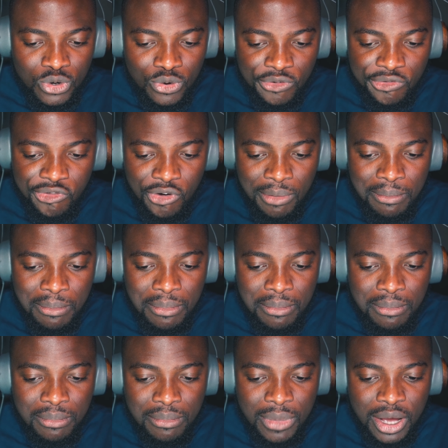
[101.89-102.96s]
from
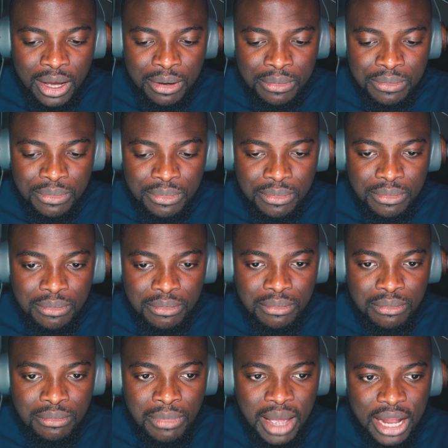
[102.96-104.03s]

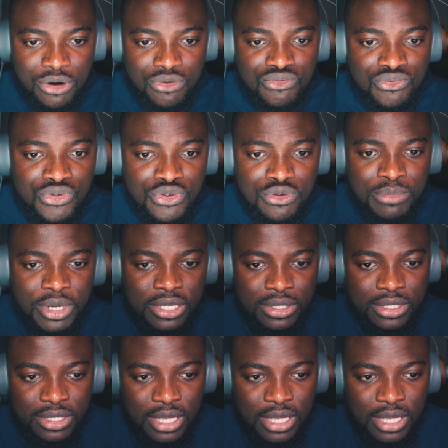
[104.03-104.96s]
Mac Rumors, I